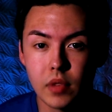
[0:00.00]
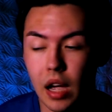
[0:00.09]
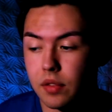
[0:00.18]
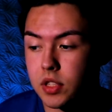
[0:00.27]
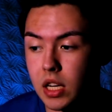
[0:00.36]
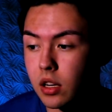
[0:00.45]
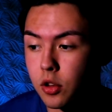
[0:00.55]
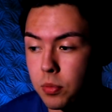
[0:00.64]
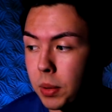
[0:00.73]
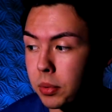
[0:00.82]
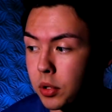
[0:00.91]
I've seen other
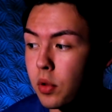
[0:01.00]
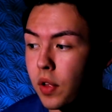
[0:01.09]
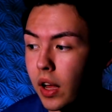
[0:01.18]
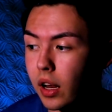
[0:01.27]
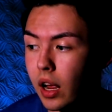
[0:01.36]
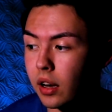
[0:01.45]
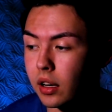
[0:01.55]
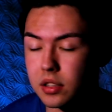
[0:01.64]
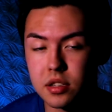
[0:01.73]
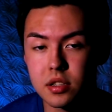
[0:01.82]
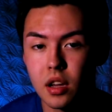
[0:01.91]
people do that, and
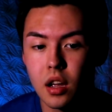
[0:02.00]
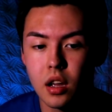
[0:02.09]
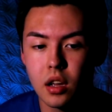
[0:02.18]
it's...